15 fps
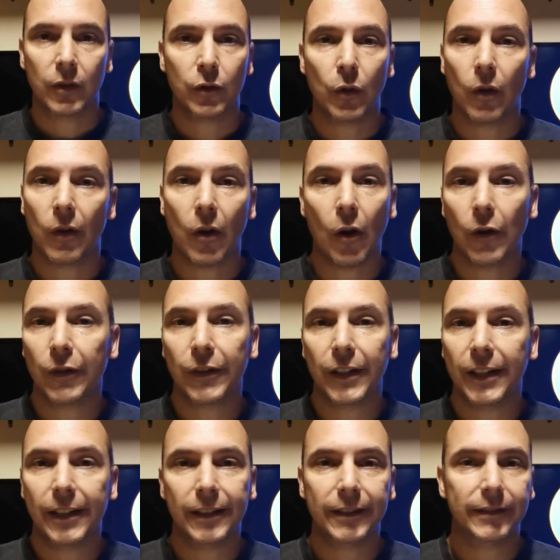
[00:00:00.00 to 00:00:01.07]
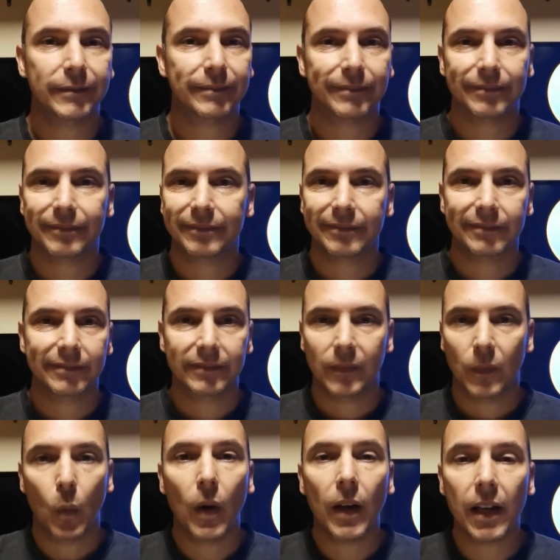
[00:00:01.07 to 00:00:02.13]
dog gardening,
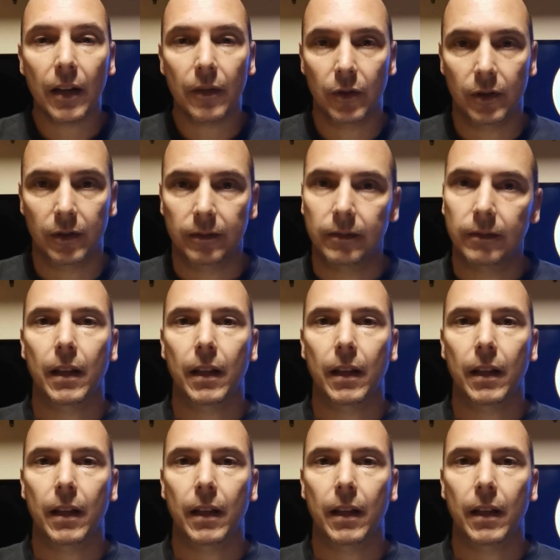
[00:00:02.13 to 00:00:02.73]
whatever.